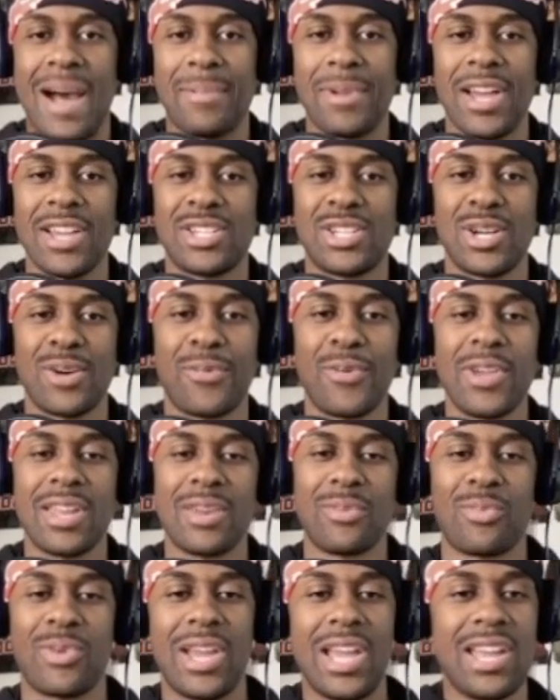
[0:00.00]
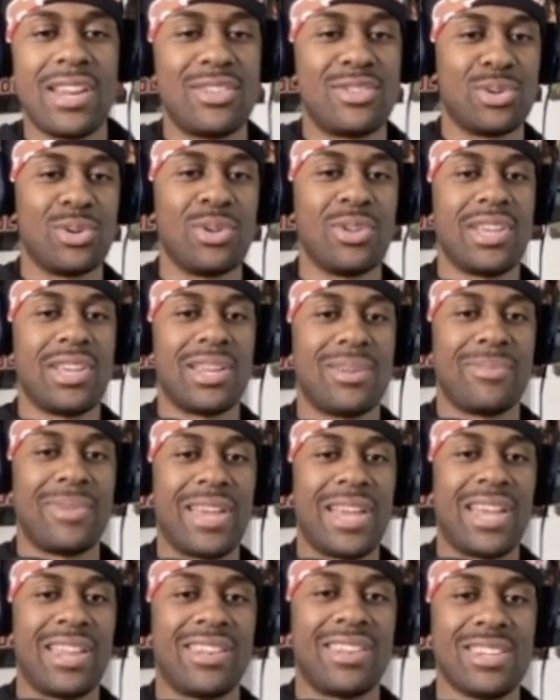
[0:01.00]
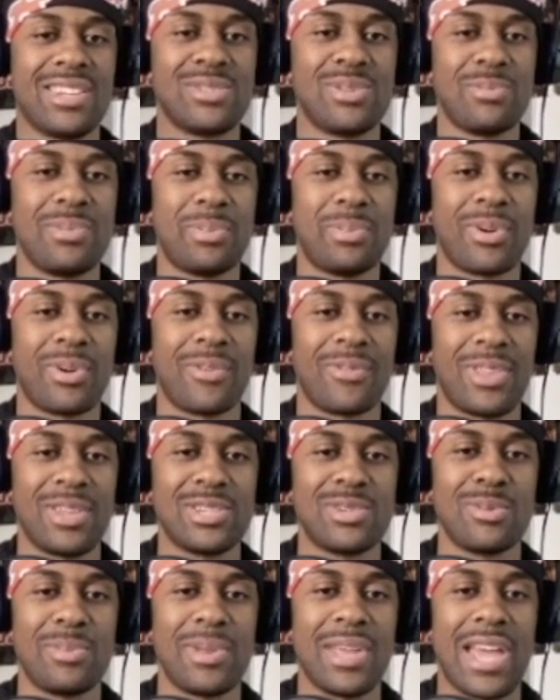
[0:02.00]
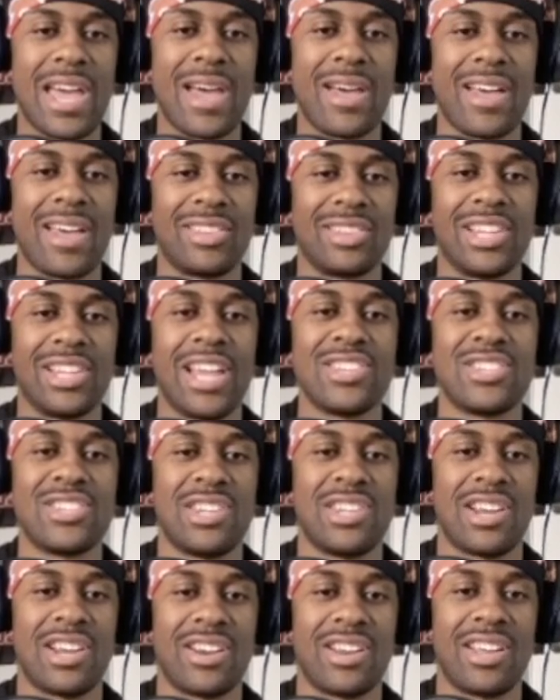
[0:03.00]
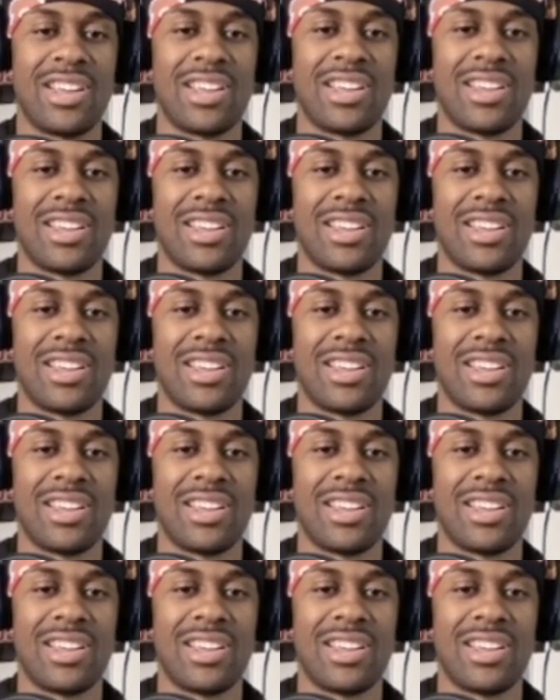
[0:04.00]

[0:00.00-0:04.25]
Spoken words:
I'm not sure if we can raid Julian, man. This would be legendary.